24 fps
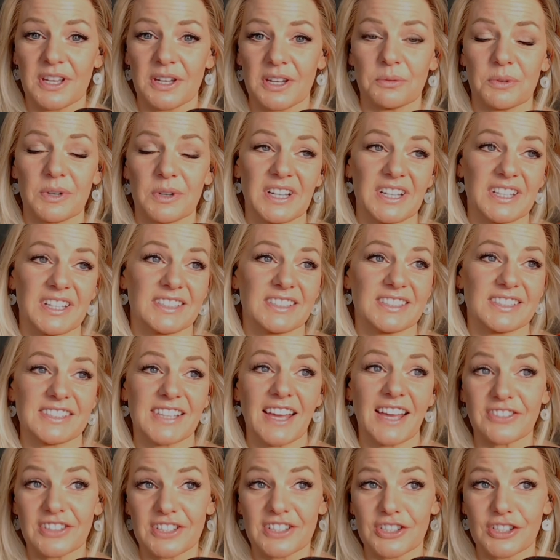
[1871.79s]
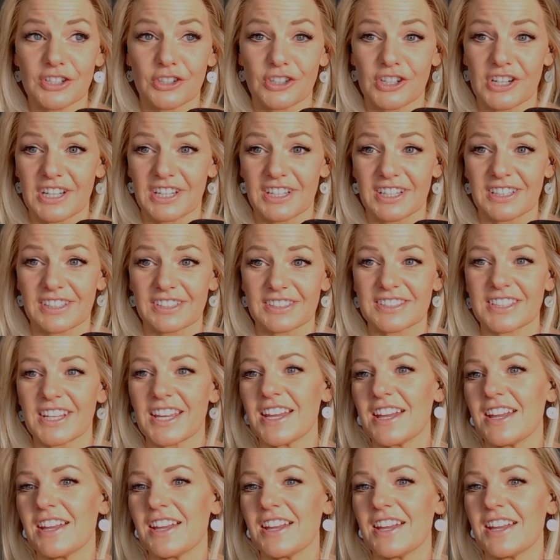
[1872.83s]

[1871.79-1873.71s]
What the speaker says: It was 7 degrees.